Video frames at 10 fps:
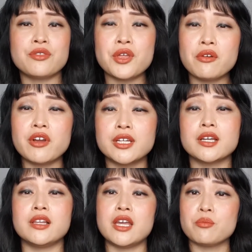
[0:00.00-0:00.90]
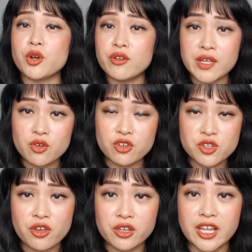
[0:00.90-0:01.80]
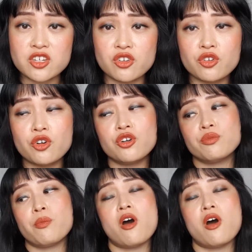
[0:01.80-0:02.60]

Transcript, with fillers: Now theoretically, improving your circulation could